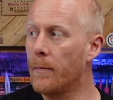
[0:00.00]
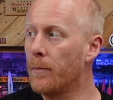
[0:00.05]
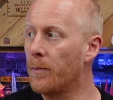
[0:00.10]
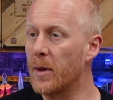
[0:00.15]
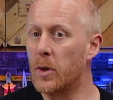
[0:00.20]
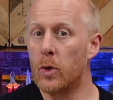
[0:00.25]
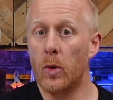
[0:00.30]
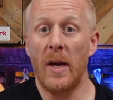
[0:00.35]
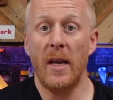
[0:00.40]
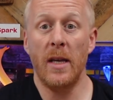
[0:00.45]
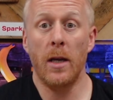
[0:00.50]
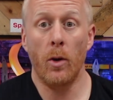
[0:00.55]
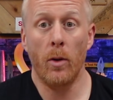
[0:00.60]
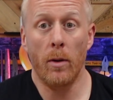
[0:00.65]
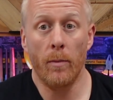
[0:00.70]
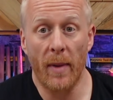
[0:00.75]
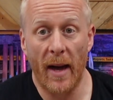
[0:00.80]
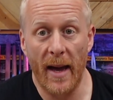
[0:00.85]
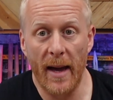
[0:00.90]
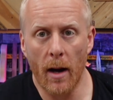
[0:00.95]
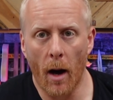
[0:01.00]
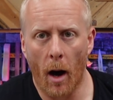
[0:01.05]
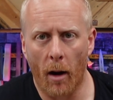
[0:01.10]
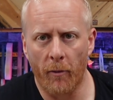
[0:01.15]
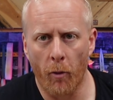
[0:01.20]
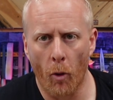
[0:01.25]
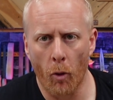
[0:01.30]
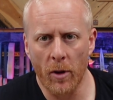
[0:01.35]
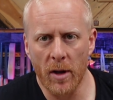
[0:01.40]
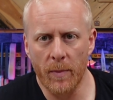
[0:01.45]
Between you and me,
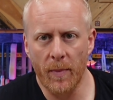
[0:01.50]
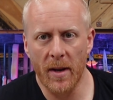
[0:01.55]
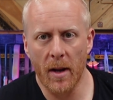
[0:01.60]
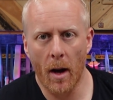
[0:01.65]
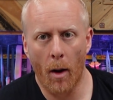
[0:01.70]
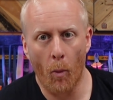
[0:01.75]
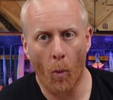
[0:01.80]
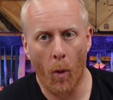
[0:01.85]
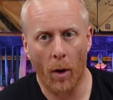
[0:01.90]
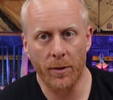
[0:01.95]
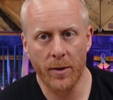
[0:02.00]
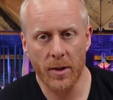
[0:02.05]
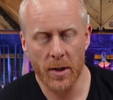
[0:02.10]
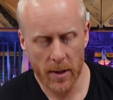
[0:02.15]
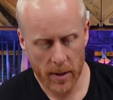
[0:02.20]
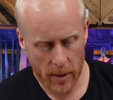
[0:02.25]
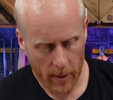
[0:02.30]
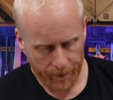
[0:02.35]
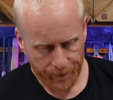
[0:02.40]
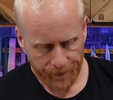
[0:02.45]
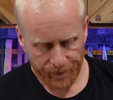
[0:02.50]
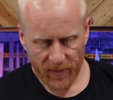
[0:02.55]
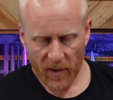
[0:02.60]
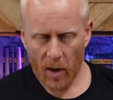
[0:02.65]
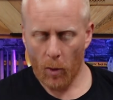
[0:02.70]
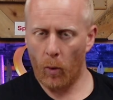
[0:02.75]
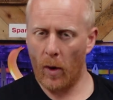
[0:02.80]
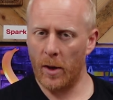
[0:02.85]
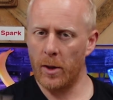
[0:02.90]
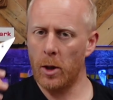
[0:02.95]
I've already been up once.
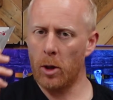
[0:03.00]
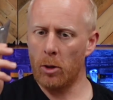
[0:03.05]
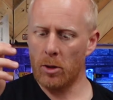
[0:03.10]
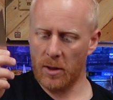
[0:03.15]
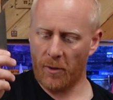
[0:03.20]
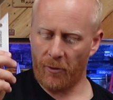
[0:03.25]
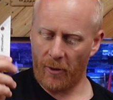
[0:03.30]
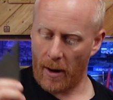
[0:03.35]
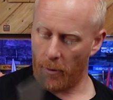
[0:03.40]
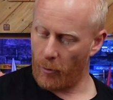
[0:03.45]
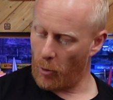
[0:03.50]
When you use a fret